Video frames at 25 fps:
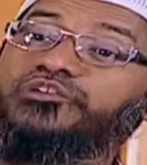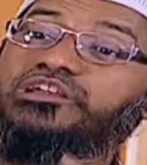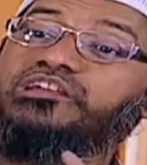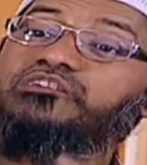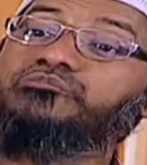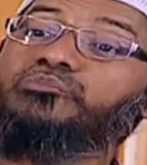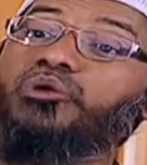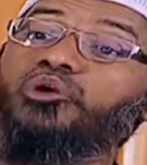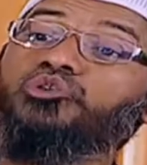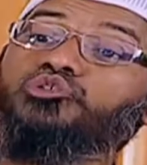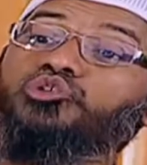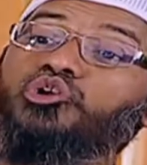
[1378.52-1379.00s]
if you
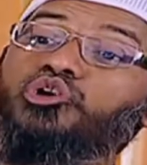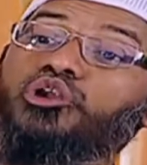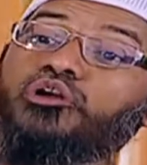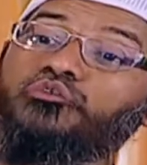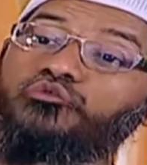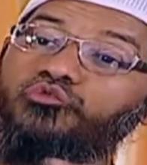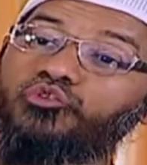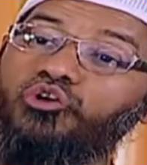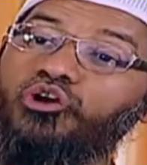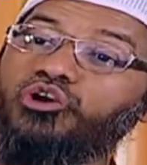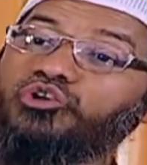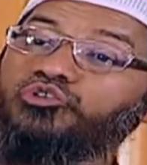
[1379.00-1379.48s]
give a mountain
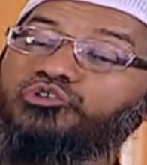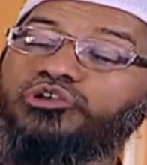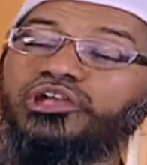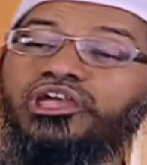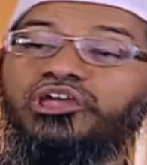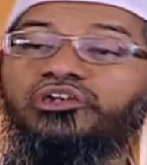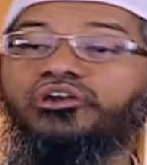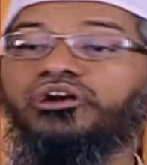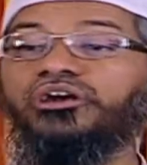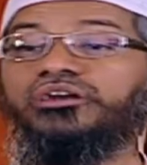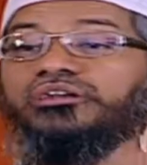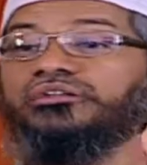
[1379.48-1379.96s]
of gold, you
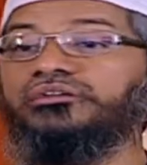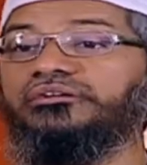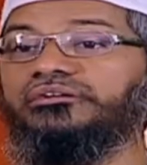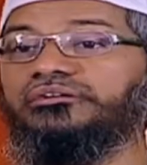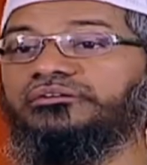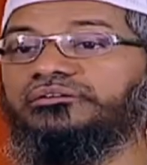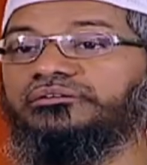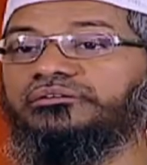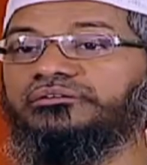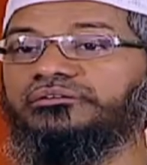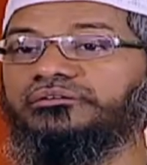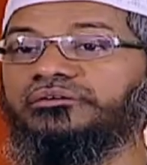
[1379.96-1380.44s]
cannot
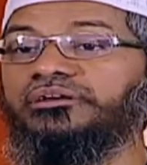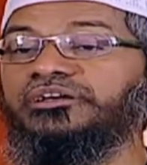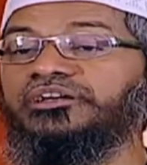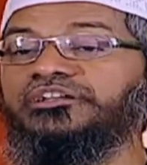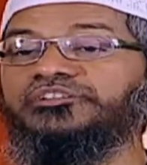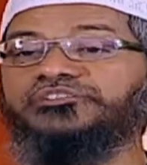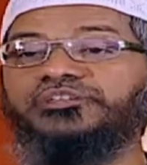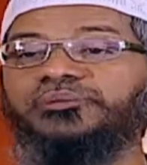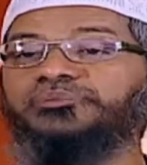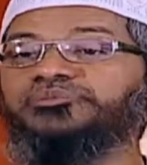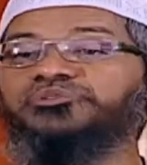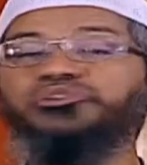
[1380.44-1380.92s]

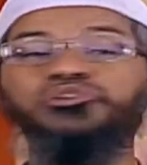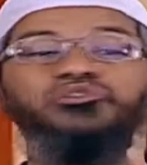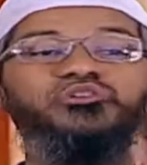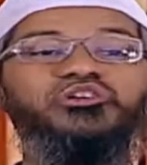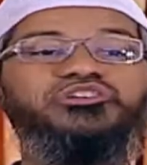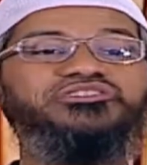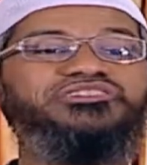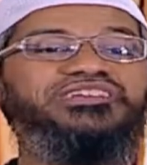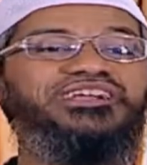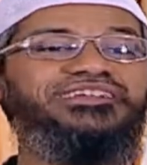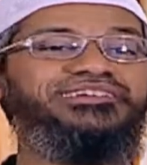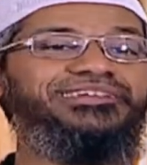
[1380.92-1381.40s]
substitute
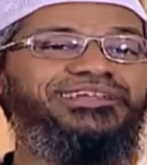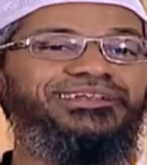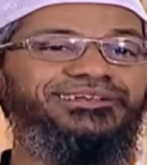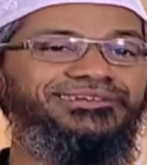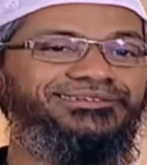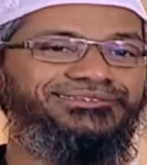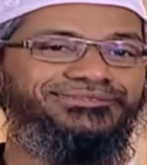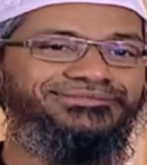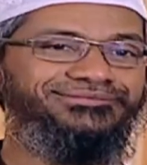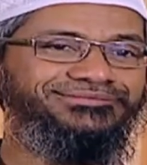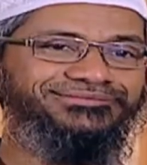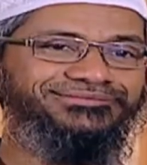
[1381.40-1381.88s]
what she has done.